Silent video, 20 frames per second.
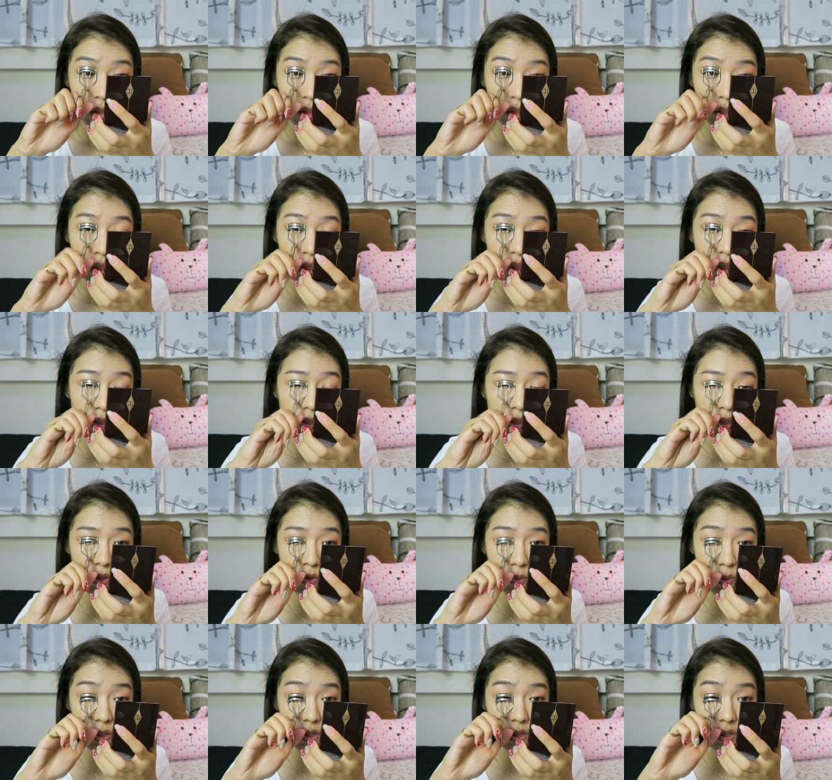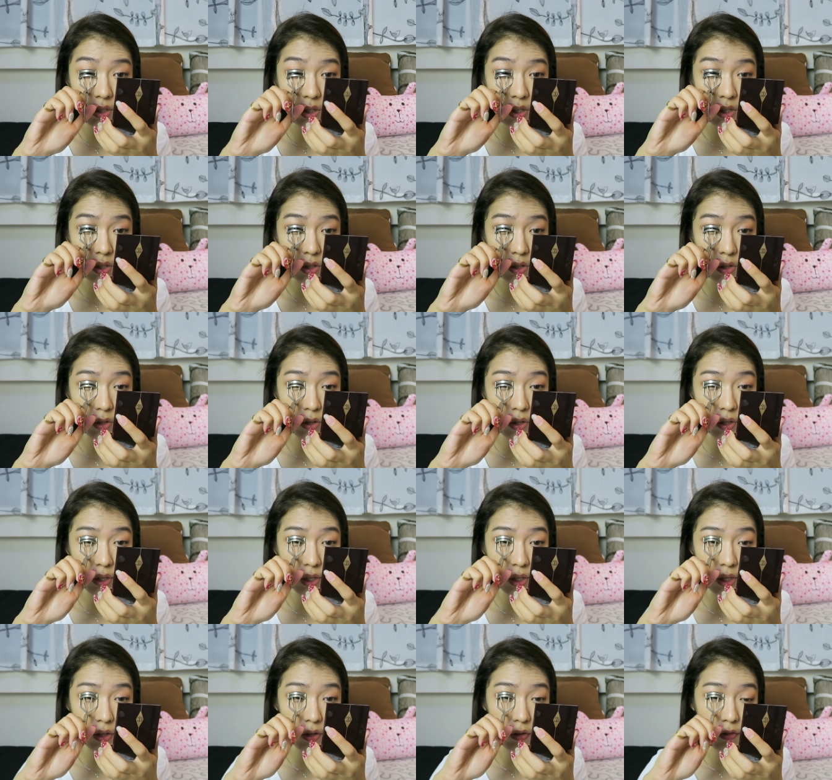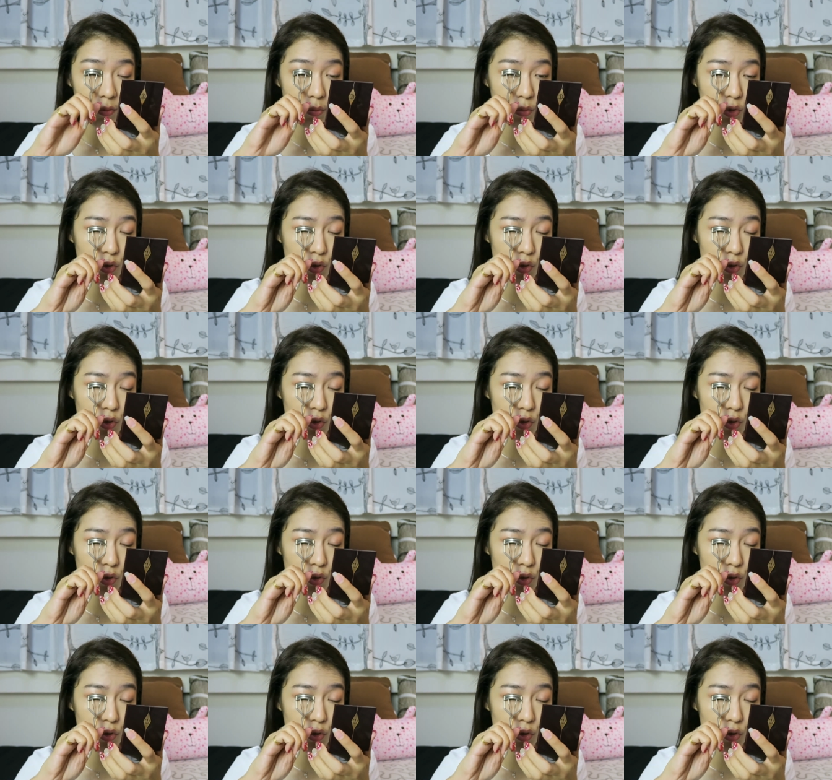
Yeah, this one is the color that I got from